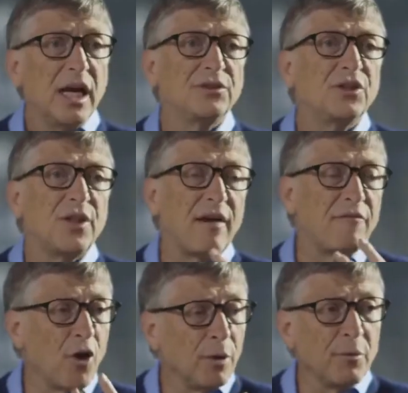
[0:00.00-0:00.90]
And so
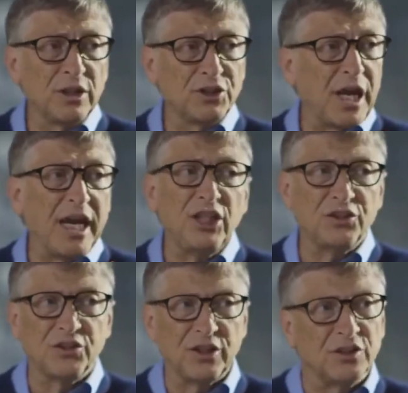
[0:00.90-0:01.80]
that farmer
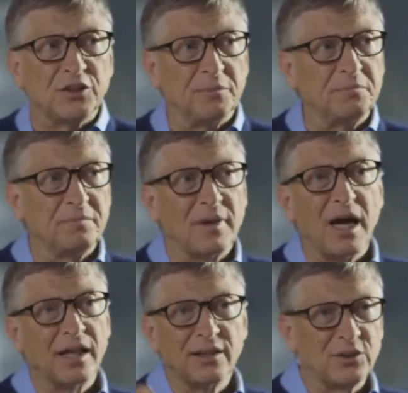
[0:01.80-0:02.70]
education system,
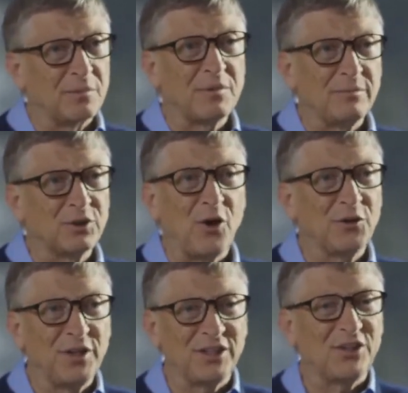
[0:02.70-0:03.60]
that's sometimes
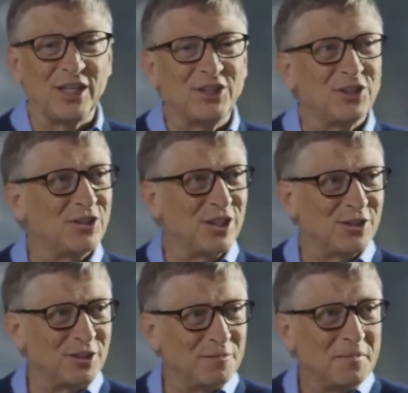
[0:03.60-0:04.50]
called the extension
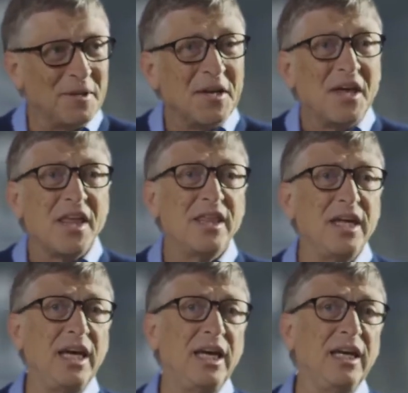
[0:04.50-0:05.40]
system,
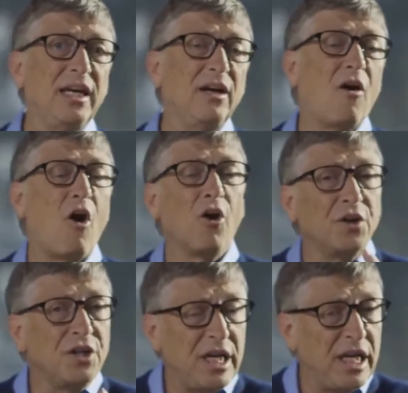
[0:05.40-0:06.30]
the
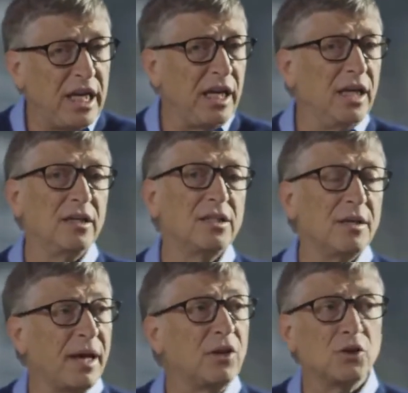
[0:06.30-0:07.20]
R&D
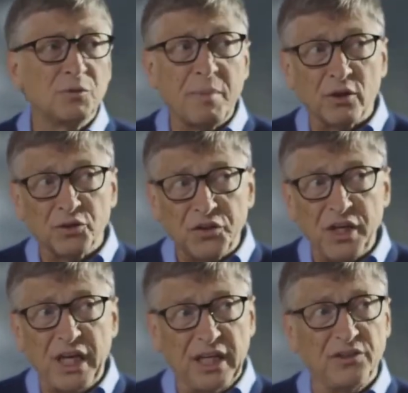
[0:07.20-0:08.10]
to make those better
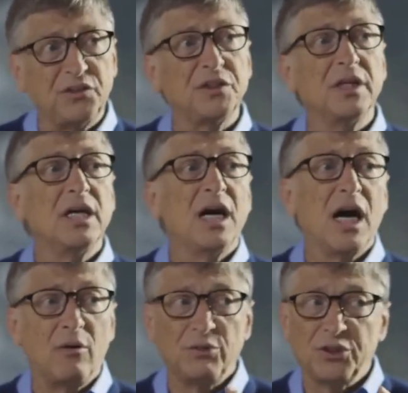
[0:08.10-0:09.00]
seeds,
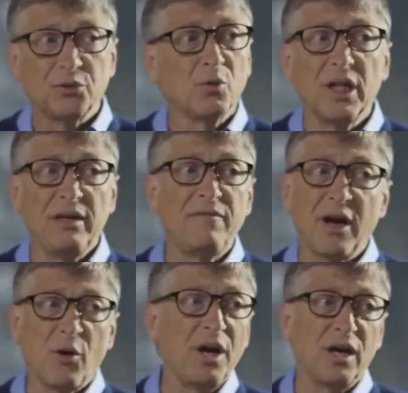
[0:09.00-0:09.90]
which is really
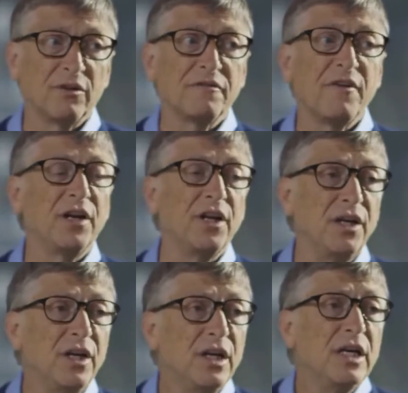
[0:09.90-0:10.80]
very
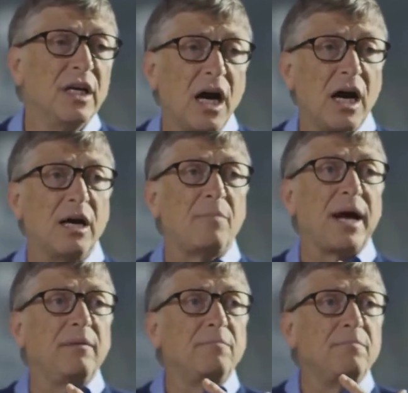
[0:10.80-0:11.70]
underfunded,
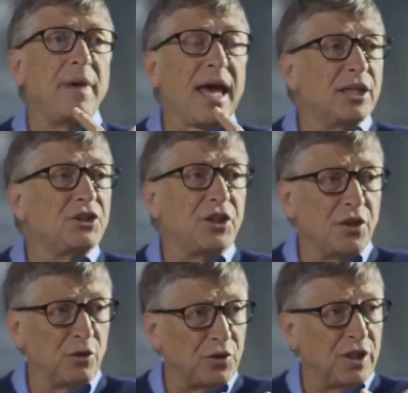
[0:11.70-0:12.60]
by
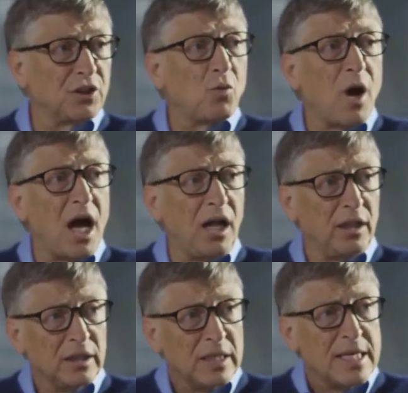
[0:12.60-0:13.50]
managing those things well,